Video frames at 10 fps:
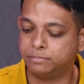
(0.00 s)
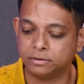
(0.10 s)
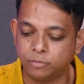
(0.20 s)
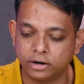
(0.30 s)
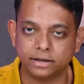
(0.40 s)

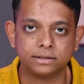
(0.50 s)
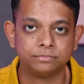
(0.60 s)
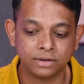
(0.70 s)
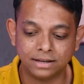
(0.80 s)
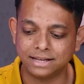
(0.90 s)
People bought
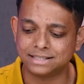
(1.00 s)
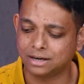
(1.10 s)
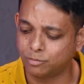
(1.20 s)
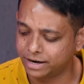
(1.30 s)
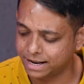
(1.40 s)
it. Then
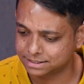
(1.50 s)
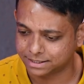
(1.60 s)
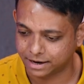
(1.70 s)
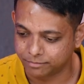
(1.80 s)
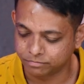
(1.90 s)
someone
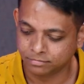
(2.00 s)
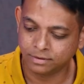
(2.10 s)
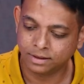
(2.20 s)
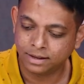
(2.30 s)
else came